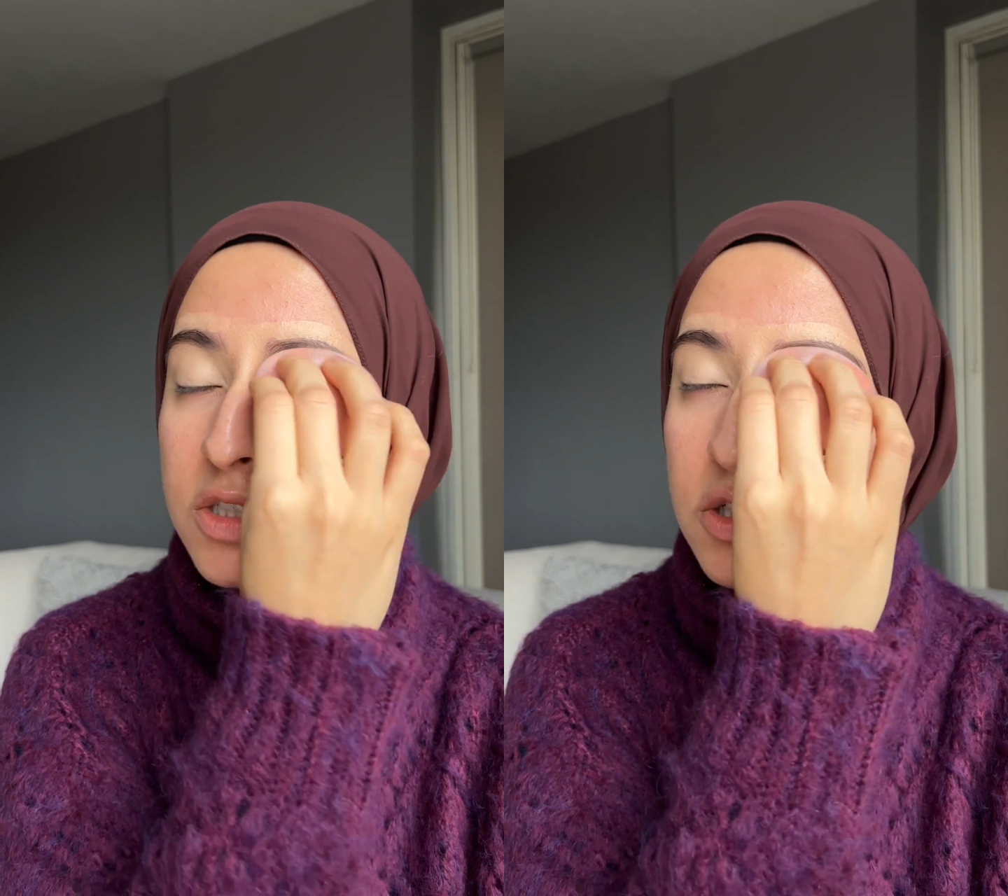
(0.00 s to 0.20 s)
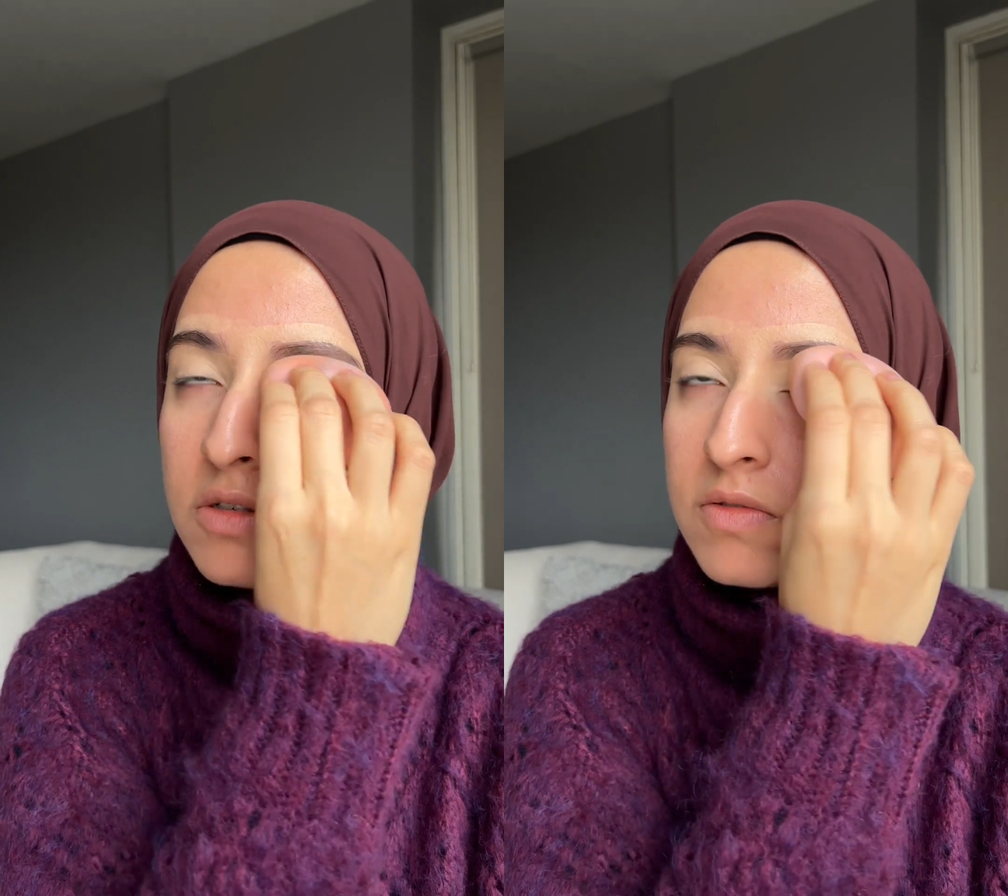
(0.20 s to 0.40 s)

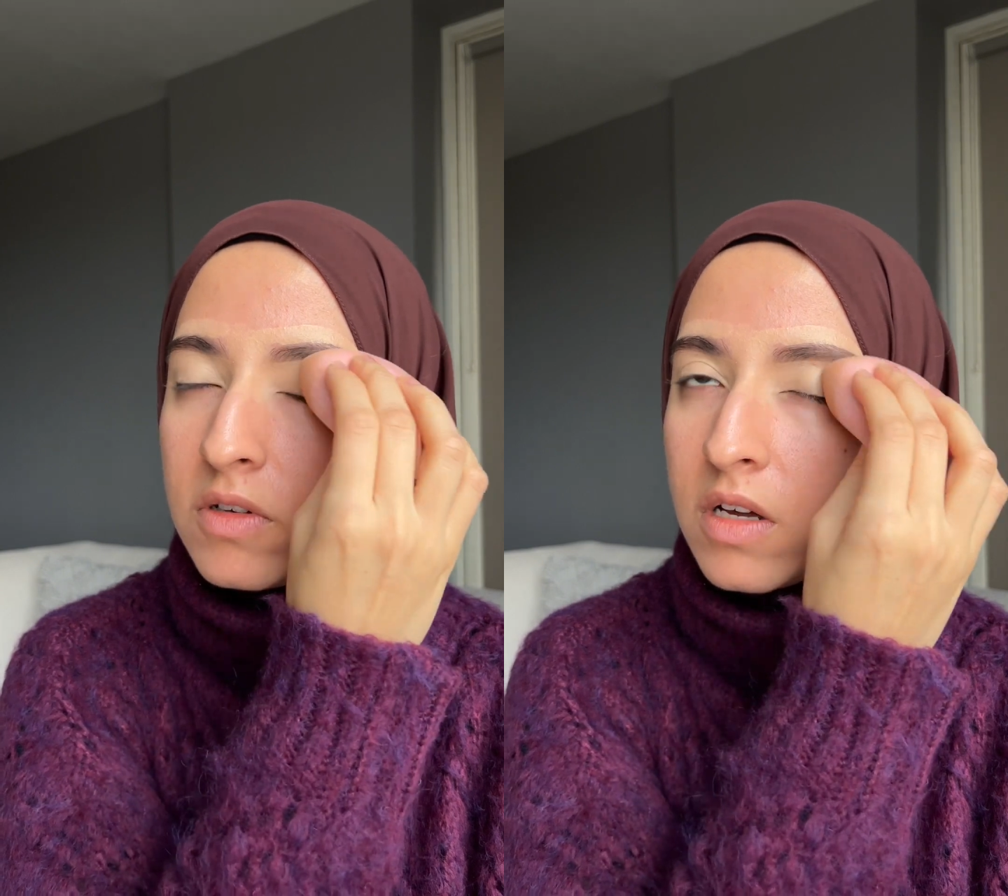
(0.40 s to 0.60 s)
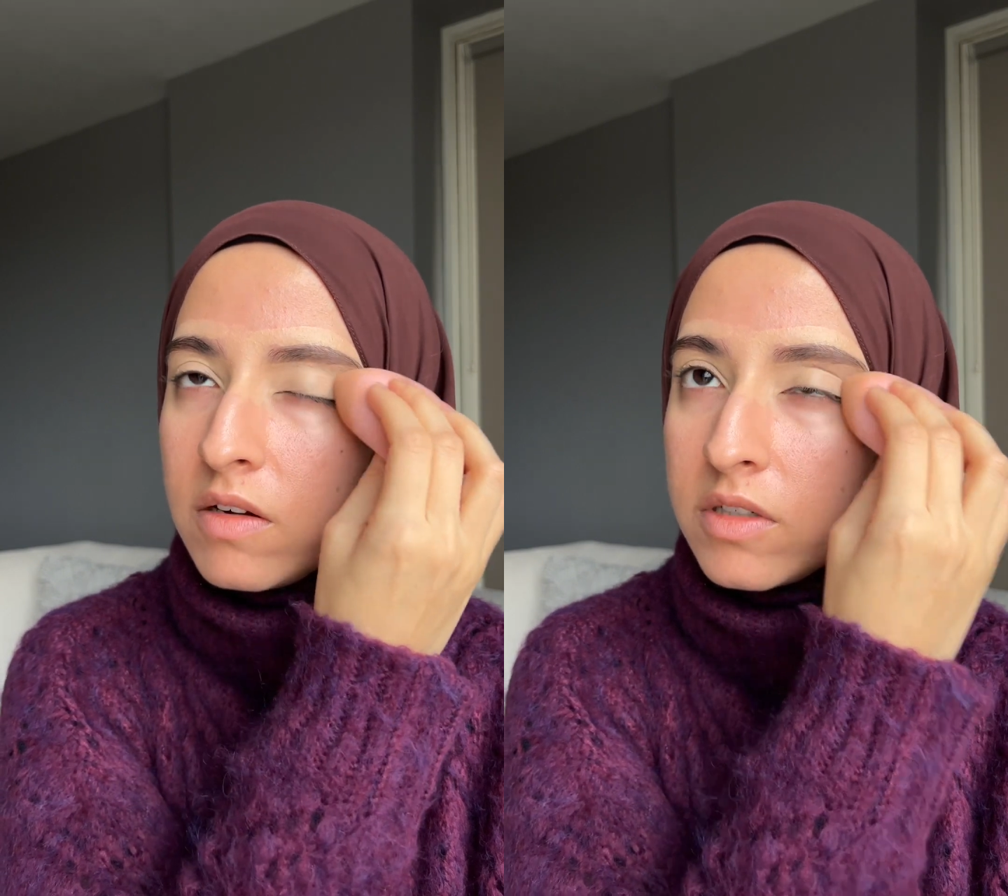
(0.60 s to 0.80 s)
too full
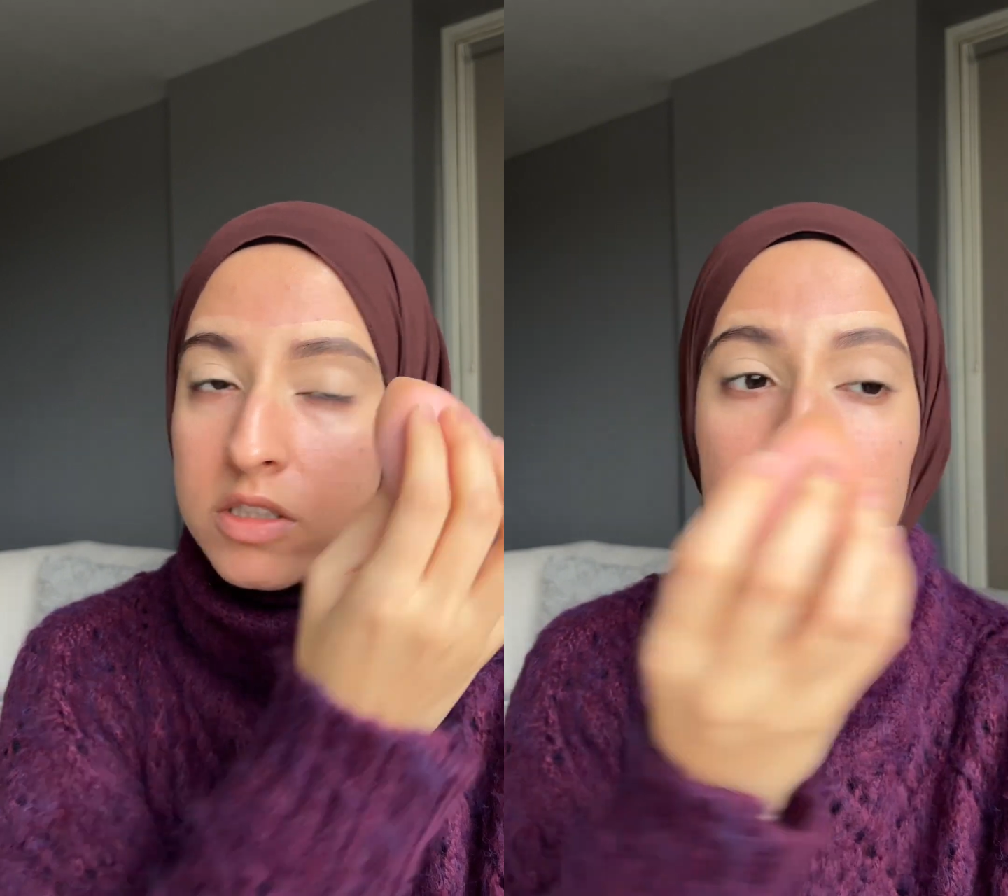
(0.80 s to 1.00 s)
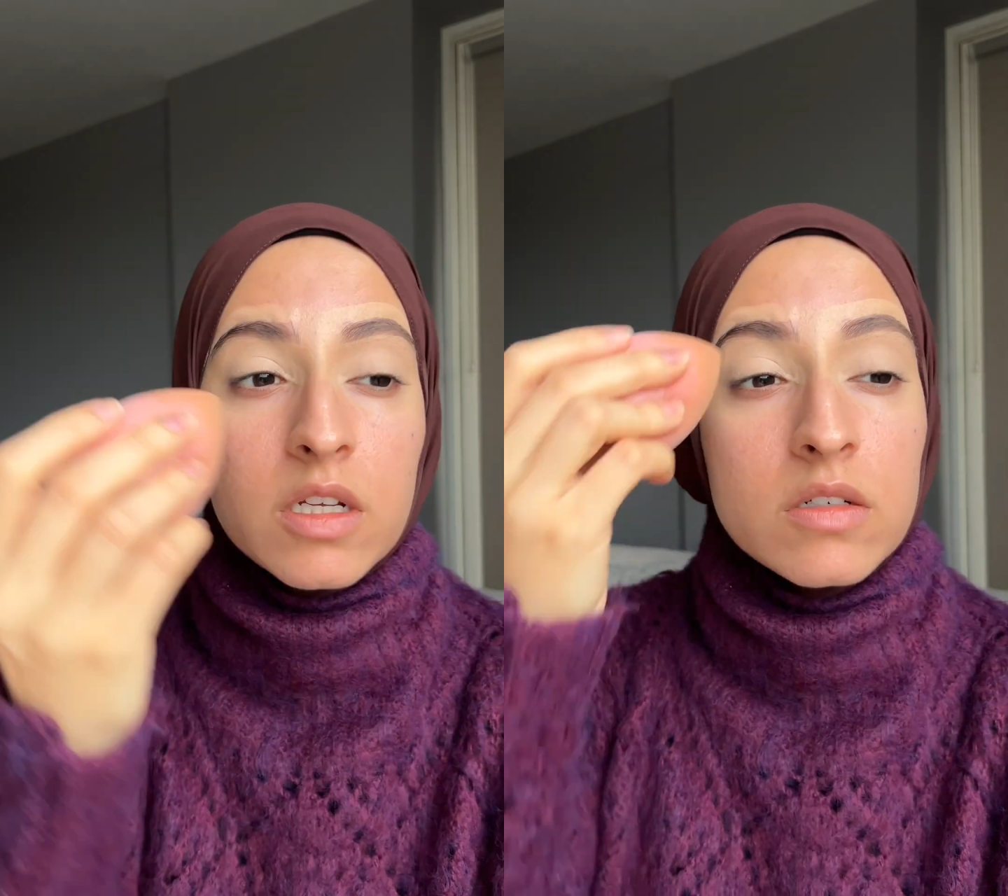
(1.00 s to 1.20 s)

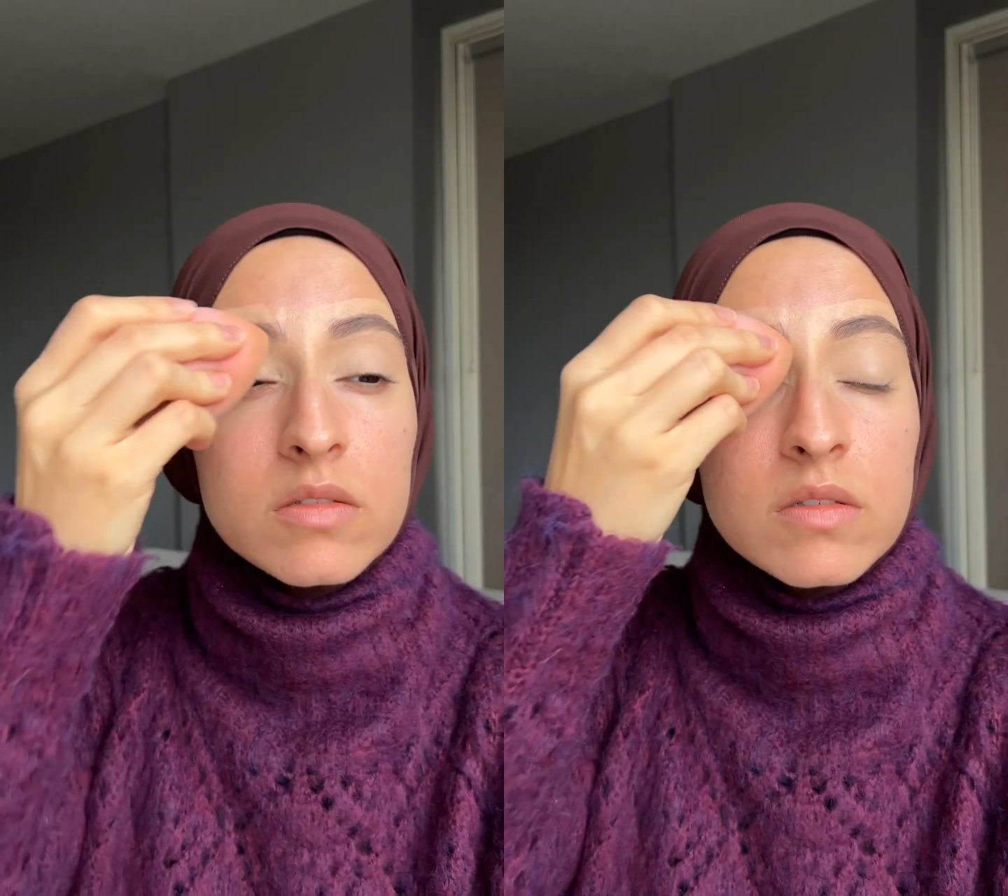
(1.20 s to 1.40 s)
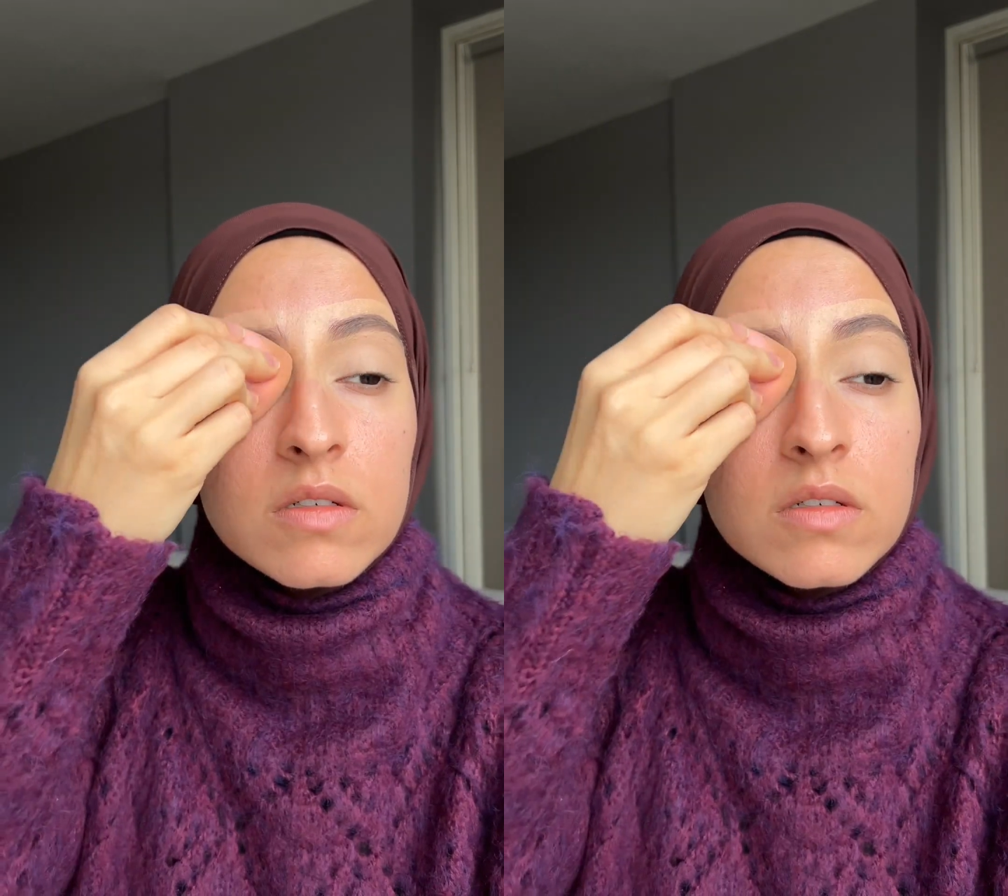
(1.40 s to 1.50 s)
coverage, you know?